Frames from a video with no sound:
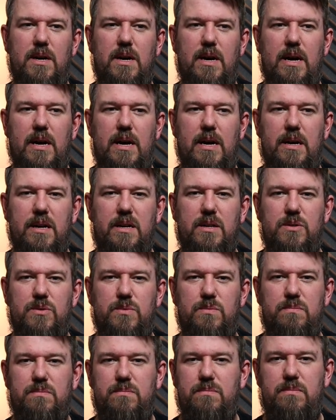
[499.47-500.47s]

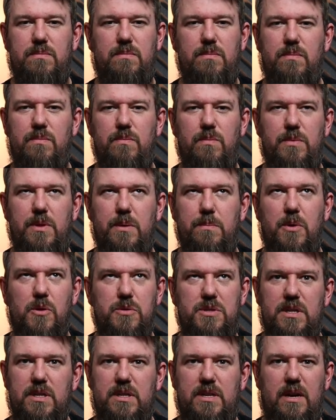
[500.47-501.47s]
Because the
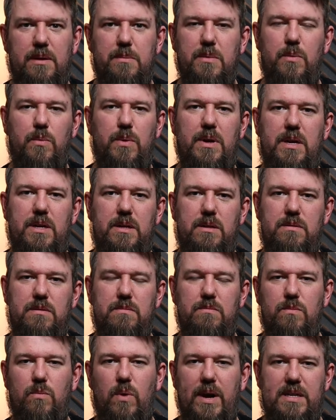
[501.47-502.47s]
most of the time that we
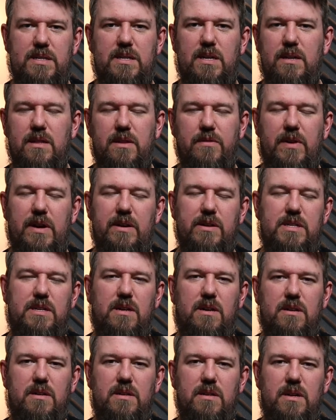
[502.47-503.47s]
wasted at the very
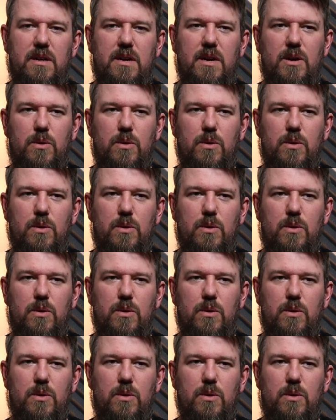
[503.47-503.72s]
start